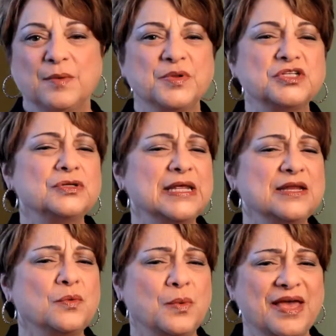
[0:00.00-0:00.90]
But you need
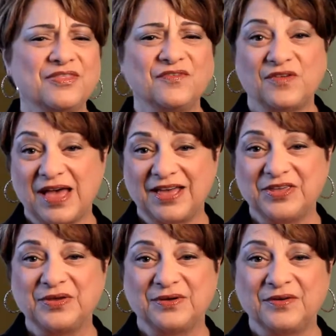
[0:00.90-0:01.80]
to weigh the
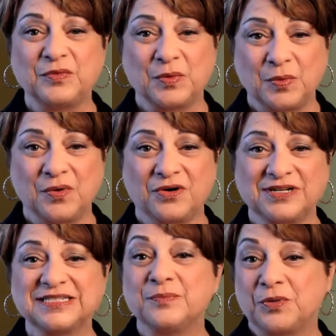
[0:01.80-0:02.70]
value of the
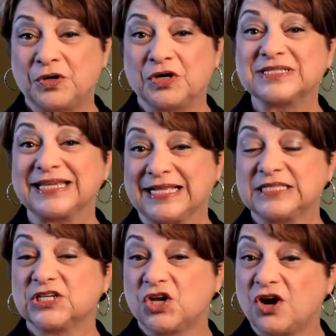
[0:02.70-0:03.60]
rewards and perks
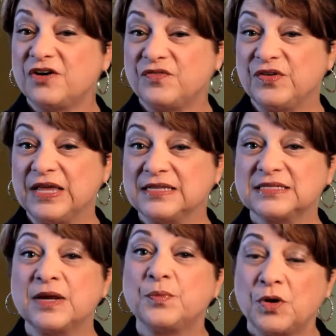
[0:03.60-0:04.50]
against the card fees
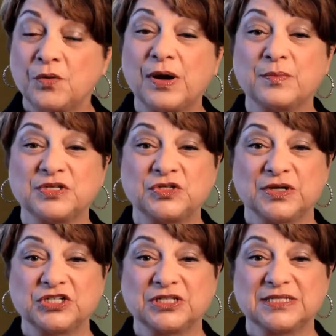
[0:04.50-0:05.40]
and program
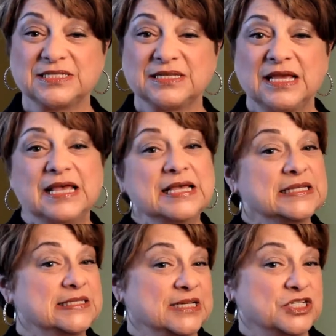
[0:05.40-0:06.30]
restrictions,
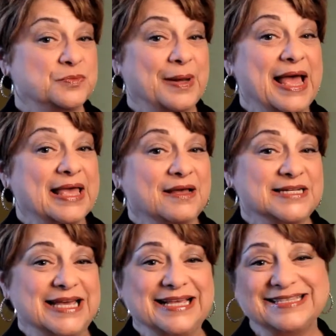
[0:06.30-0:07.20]
such as blackout
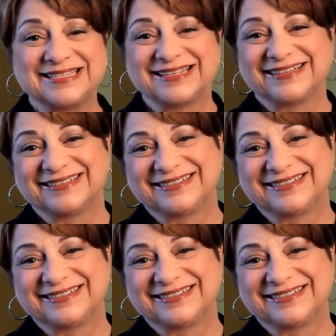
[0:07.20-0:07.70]
dates.